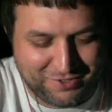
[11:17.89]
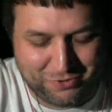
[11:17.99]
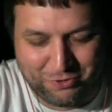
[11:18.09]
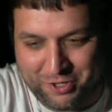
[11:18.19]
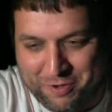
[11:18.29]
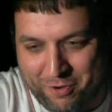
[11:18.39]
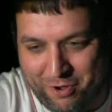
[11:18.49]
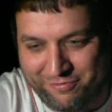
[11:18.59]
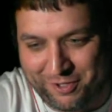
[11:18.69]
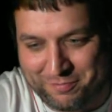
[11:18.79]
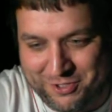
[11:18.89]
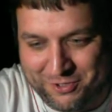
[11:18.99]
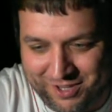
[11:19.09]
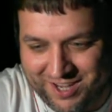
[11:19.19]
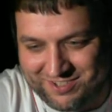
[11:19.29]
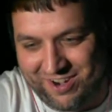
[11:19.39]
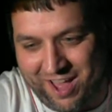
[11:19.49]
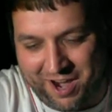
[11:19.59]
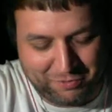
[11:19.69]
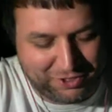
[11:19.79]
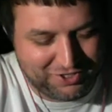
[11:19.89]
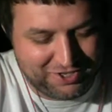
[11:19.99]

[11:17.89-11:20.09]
true that you bought Philips Hue lights or not? We couldn't